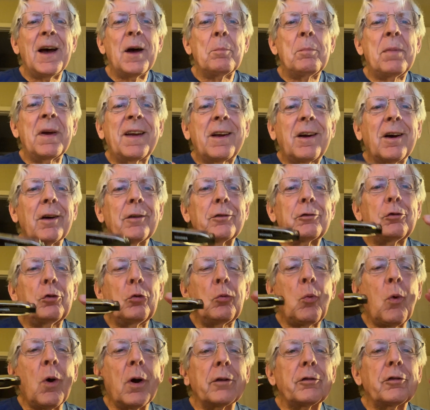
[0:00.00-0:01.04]
because
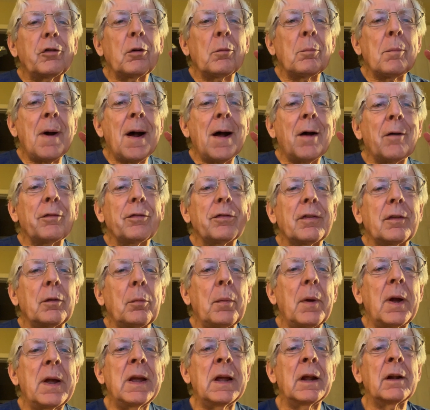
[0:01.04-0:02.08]
you want your mouth
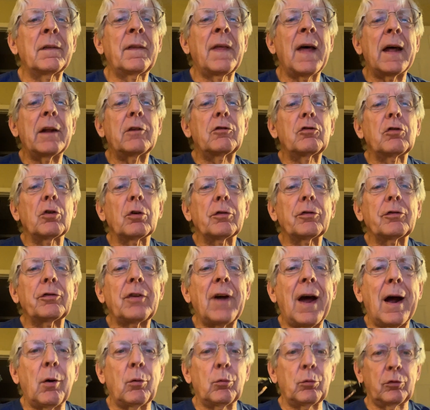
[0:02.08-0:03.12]
to, that's your
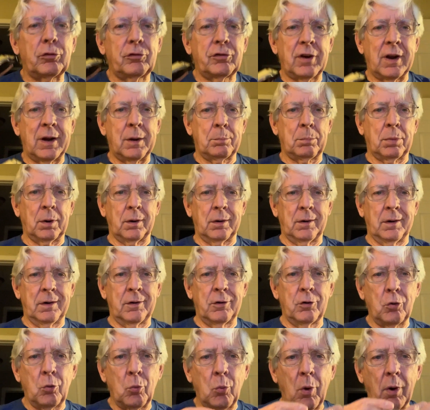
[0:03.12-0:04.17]
sound chamber, and
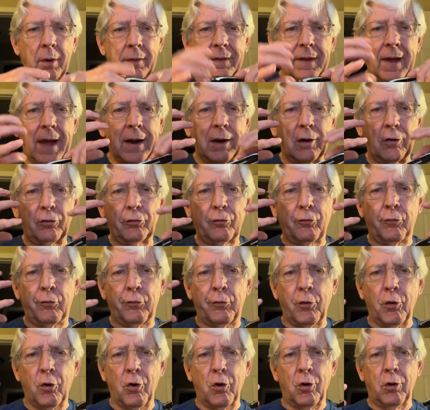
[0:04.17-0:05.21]
you want that as
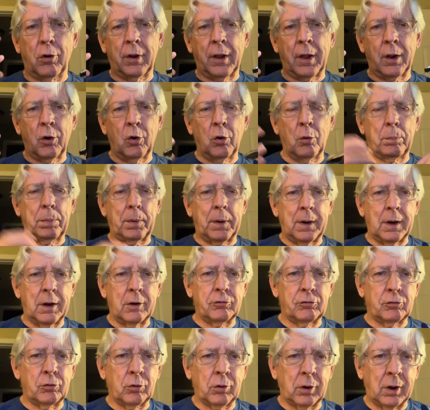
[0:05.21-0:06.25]
full and open
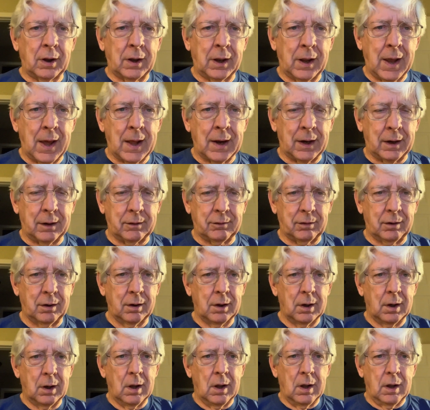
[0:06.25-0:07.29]
as you can get it.
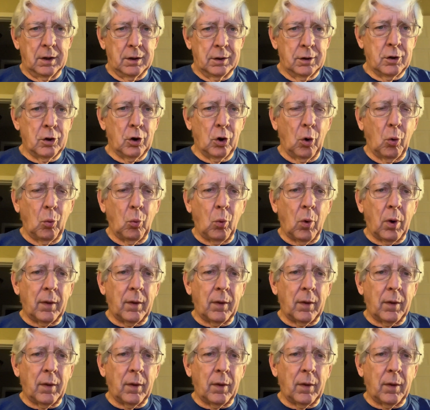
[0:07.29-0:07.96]
You don't